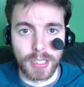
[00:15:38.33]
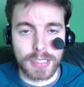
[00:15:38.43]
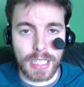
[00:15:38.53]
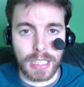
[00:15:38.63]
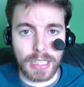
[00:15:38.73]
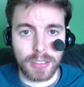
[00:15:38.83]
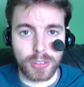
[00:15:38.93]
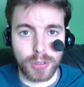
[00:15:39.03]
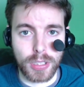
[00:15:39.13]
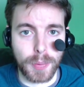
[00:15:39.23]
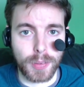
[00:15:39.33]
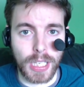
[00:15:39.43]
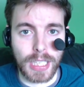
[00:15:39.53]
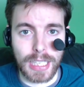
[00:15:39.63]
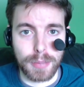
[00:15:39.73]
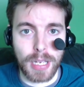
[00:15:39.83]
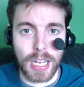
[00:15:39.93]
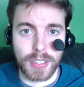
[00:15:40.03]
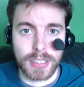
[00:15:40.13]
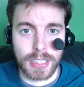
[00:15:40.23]
They do copyright claim
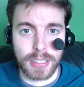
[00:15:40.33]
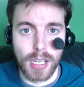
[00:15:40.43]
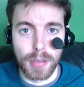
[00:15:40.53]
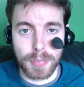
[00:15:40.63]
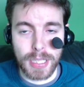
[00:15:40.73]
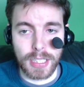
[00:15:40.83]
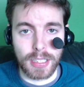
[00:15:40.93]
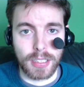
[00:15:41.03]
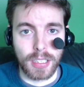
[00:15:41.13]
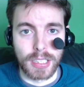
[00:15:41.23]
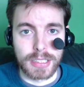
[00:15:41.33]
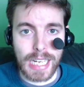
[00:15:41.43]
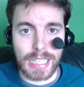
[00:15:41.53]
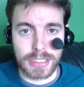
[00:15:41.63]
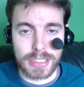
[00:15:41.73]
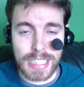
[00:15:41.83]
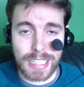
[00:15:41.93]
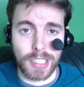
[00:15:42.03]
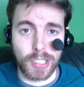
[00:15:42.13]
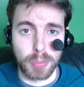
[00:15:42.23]
everything, meaning that the
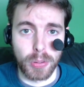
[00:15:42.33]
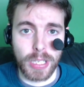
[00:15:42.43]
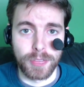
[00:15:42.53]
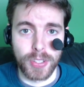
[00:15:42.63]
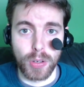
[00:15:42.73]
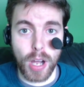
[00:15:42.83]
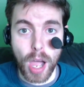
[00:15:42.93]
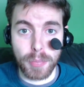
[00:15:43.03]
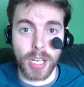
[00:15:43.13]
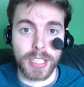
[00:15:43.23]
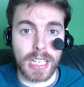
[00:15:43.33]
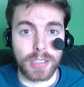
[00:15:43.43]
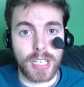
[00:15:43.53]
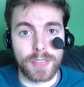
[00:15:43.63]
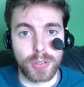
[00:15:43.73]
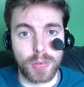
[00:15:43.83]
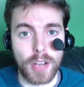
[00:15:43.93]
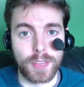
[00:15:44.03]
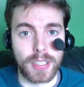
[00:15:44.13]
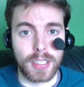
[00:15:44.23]
second I upload that video, I'm not getting revenue
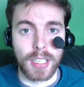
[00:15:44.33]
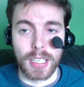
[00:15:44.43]
off it.